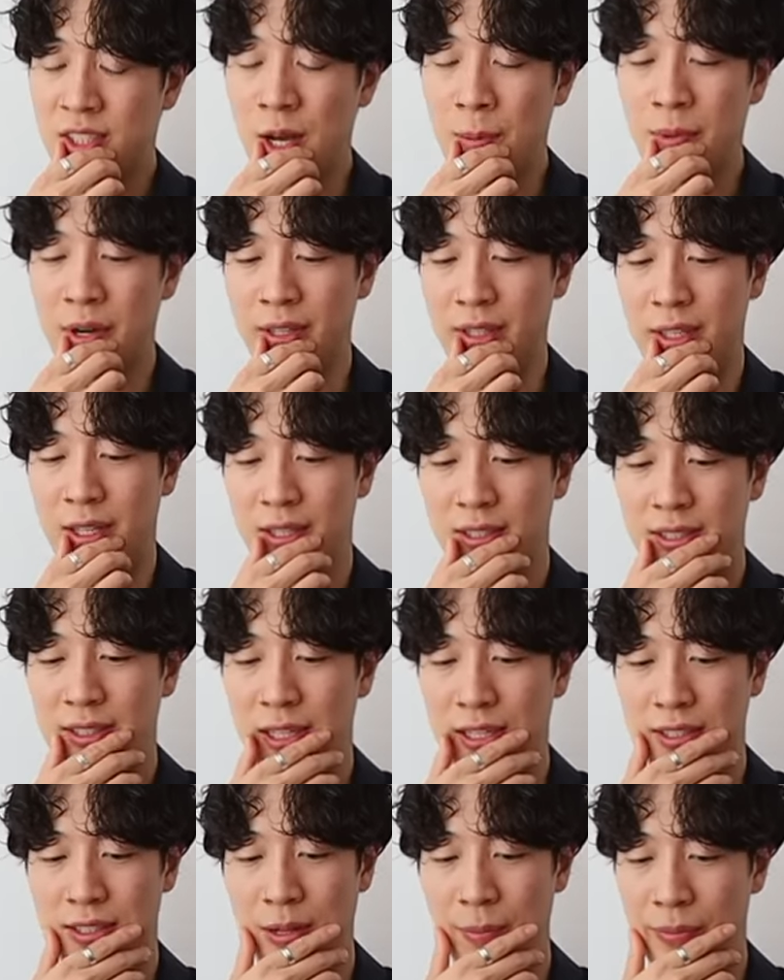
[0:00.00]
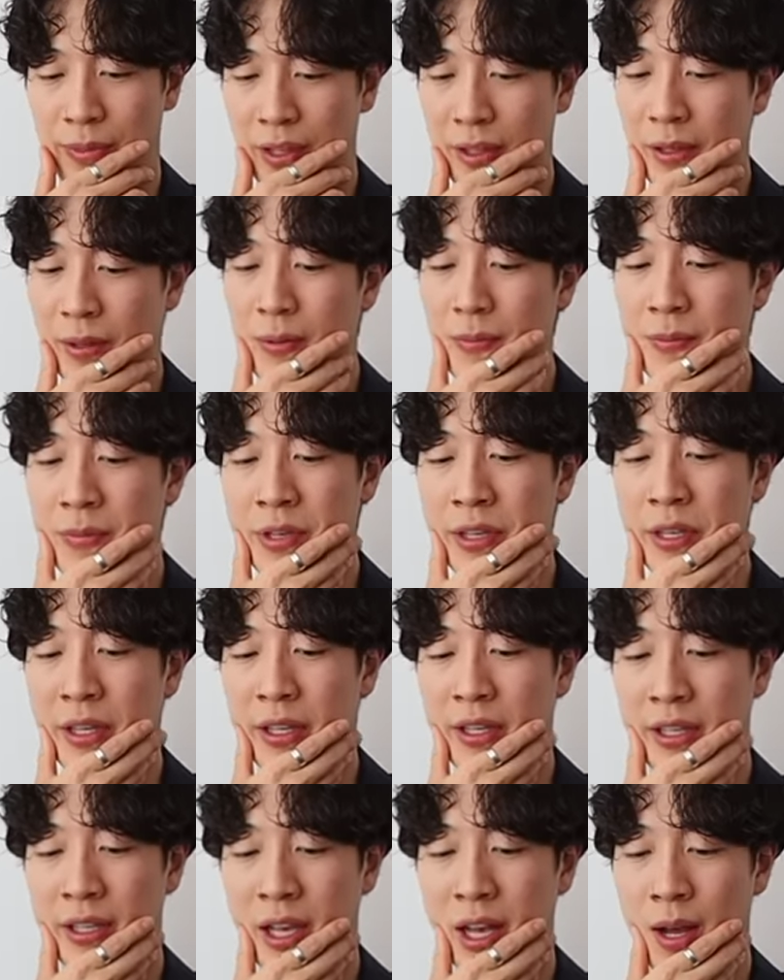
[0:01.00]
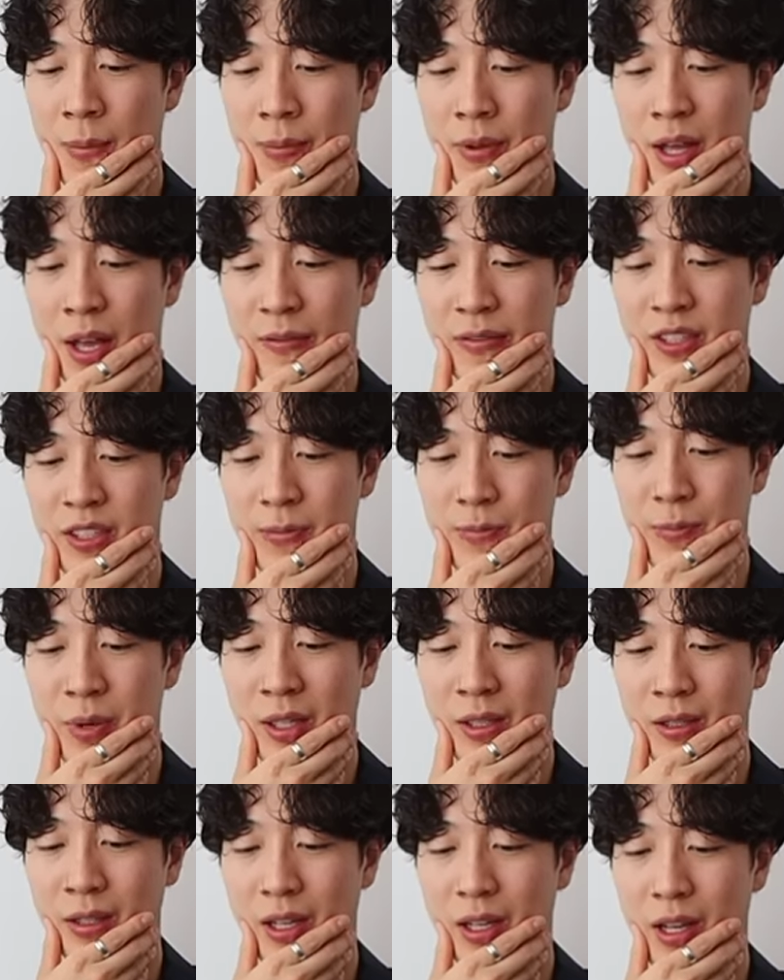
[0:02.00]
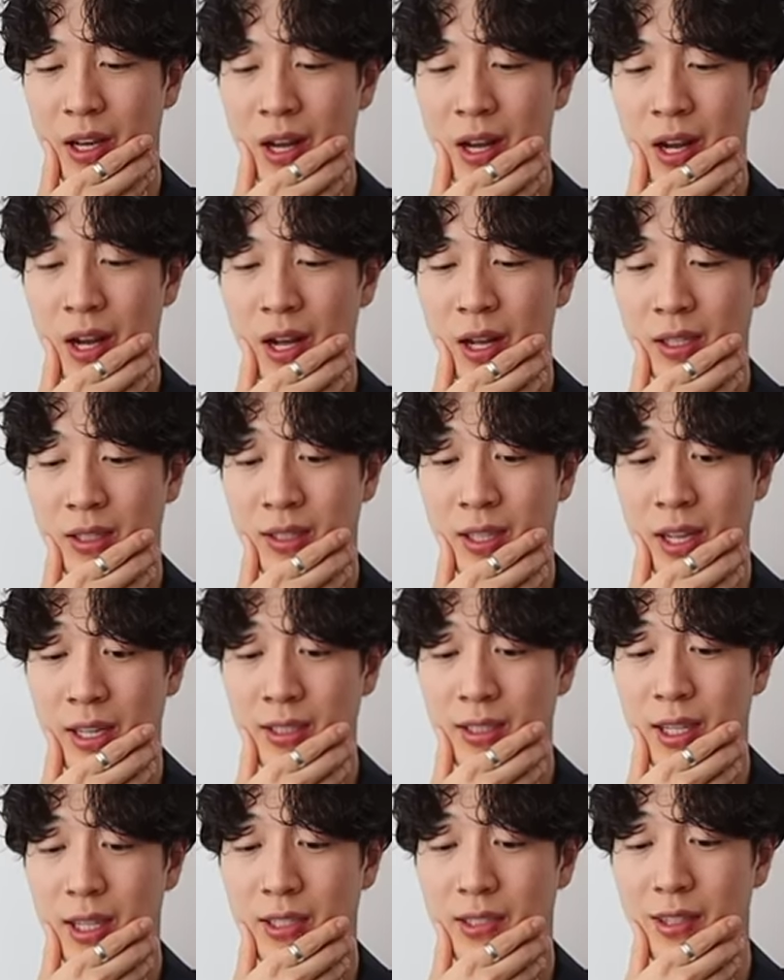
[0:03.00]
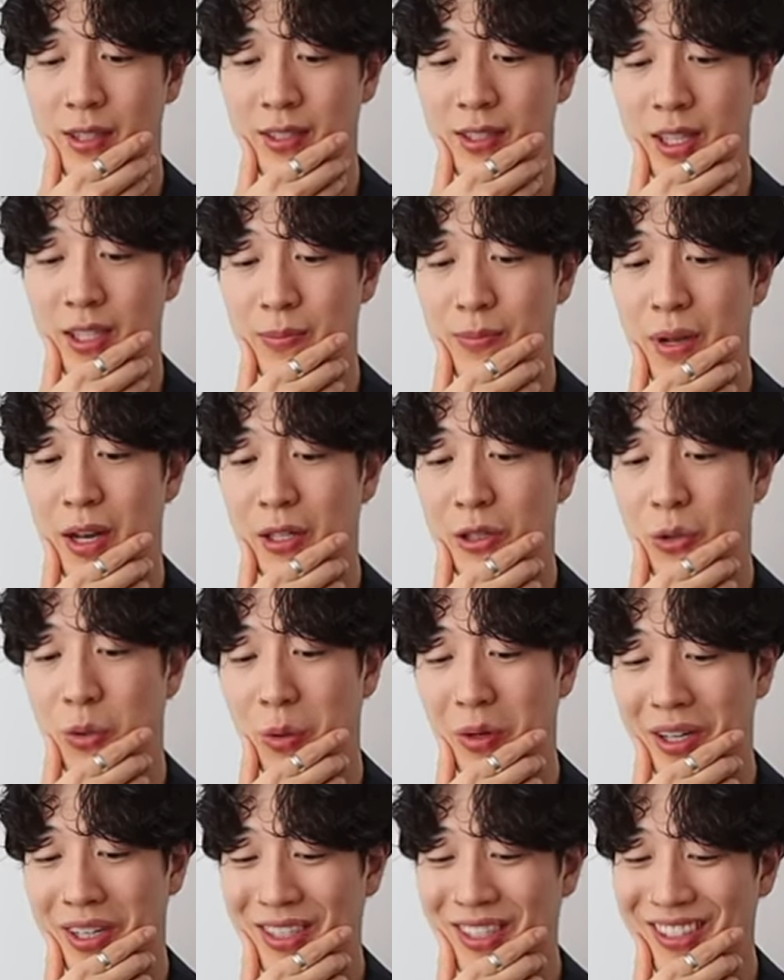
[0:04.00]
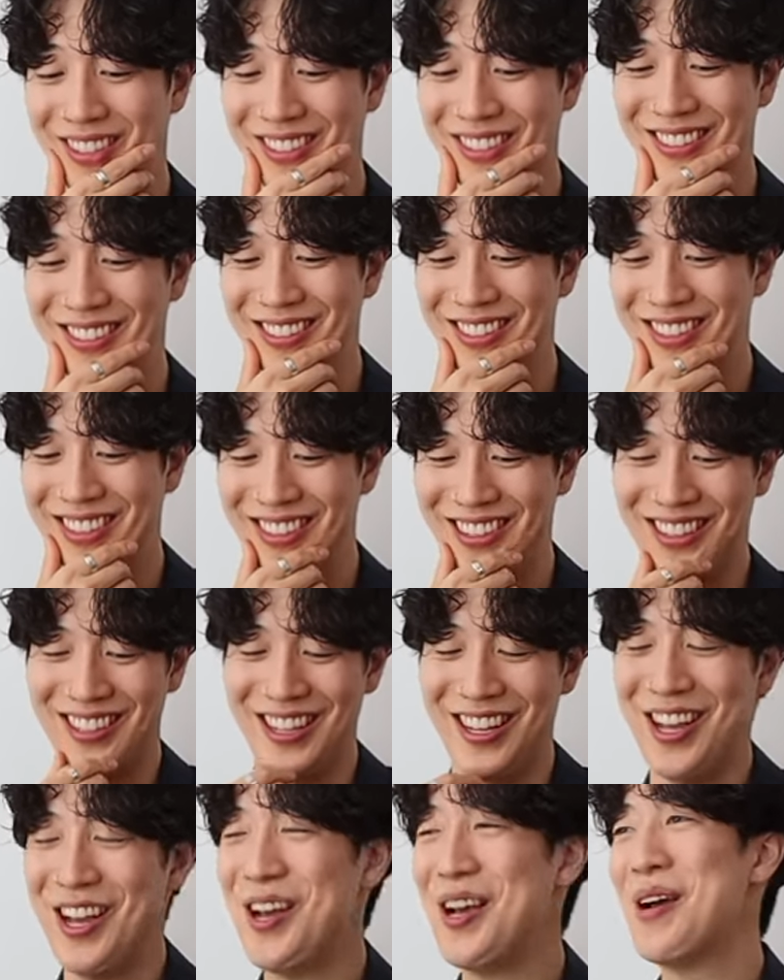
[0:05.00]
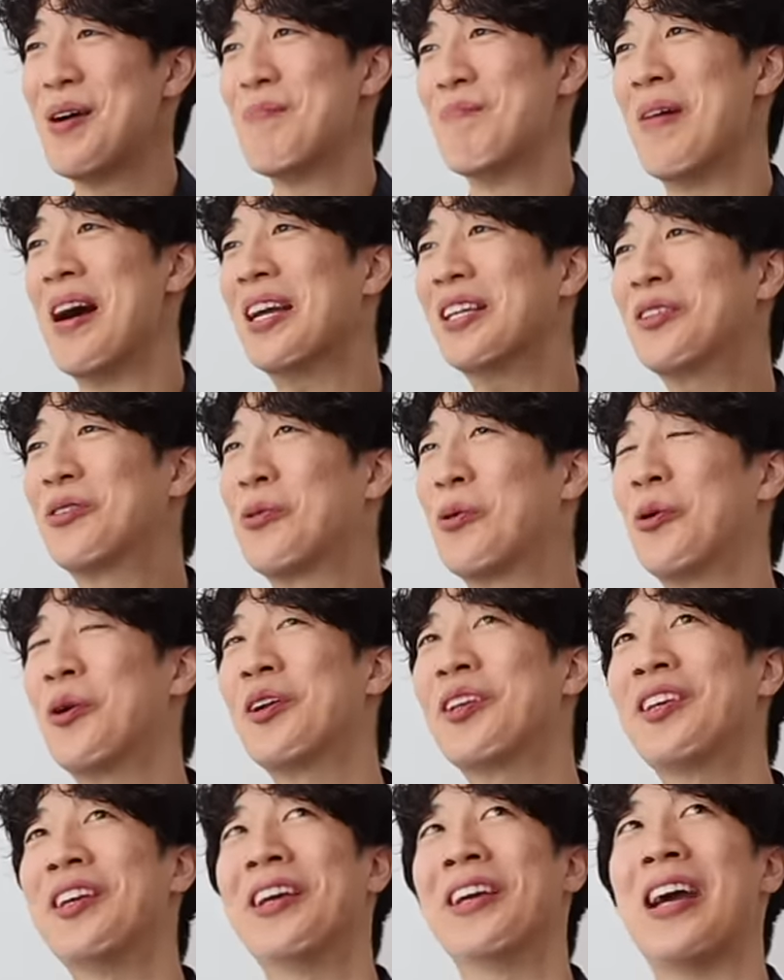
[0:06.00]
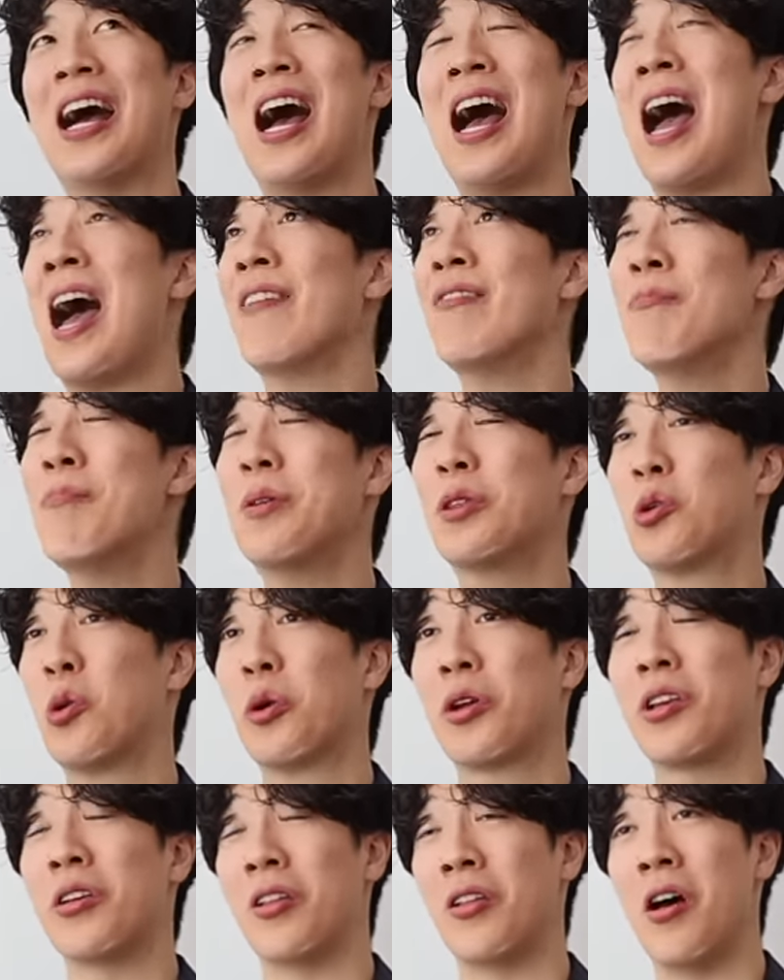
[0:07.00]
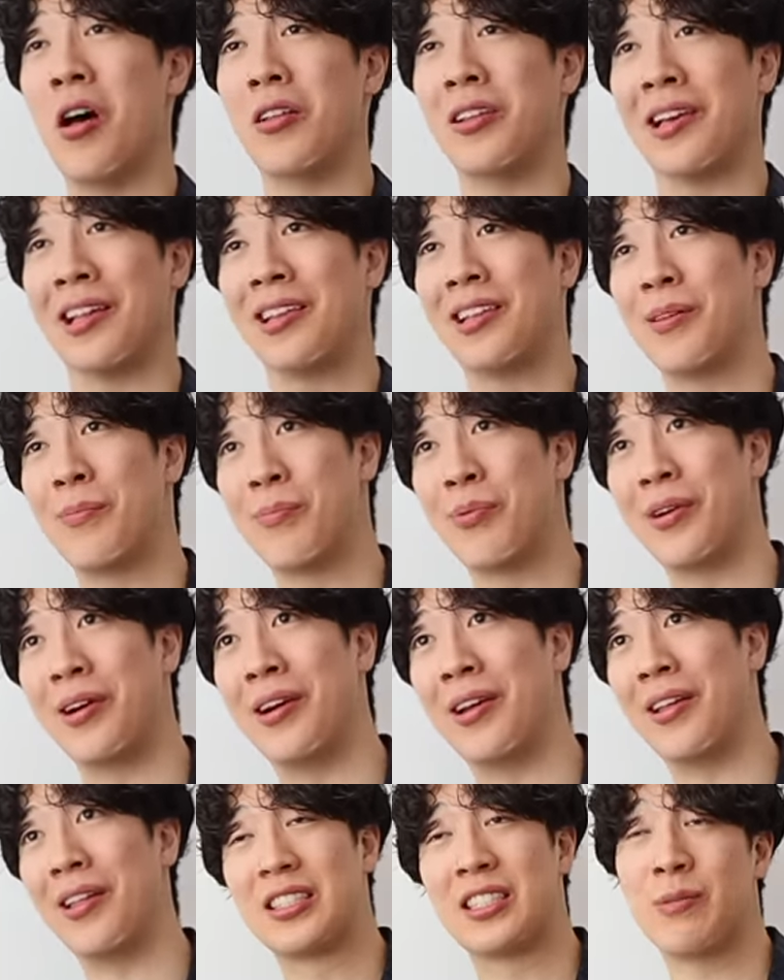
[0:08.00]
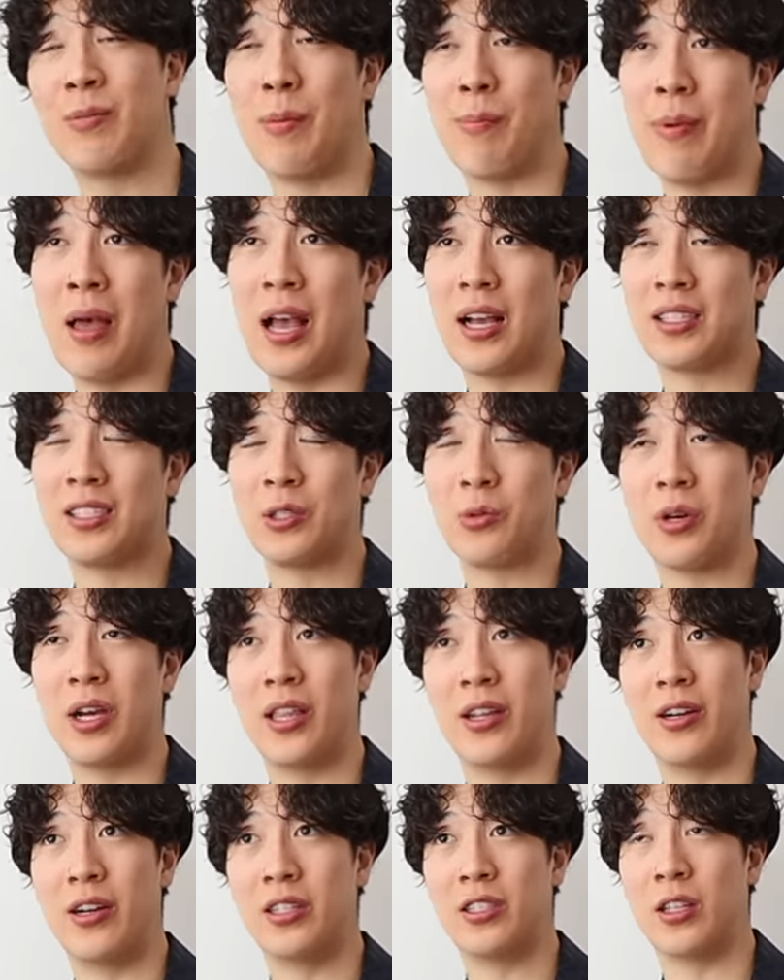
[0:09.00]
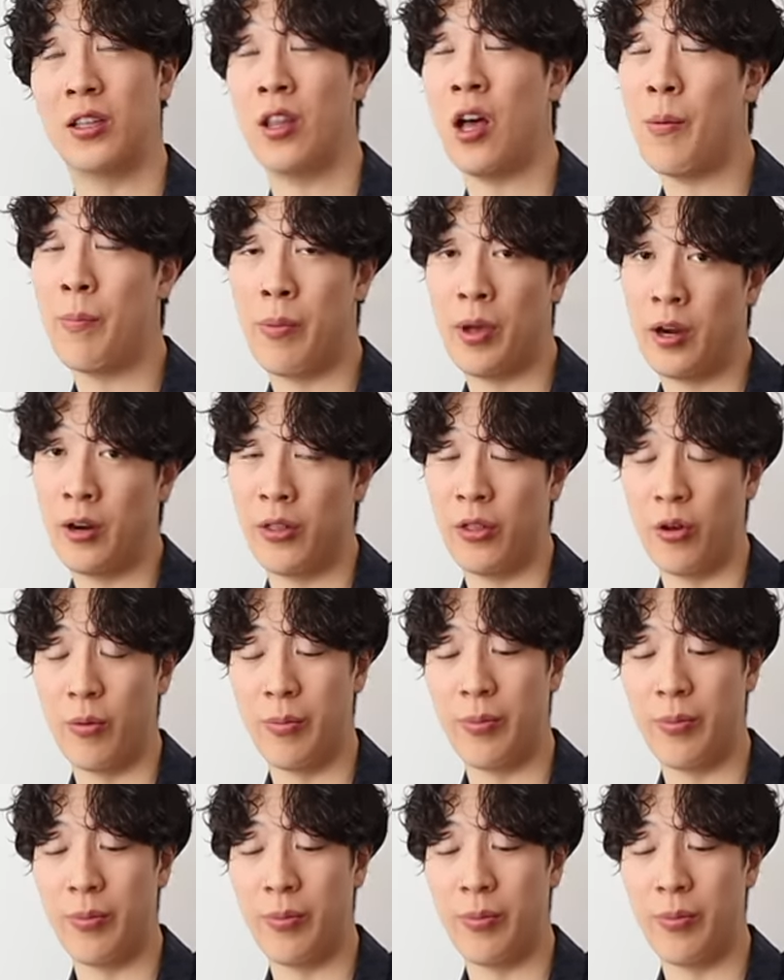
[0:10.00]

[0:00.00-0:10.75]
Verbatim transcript: Someone says something, me, yeah, but have you seen Ben uh, Tae Sa Chang Sa's back twerk? My twerking, I haven't been twerking a lot lately, but it's because my back still kind of hurts. A lot better though,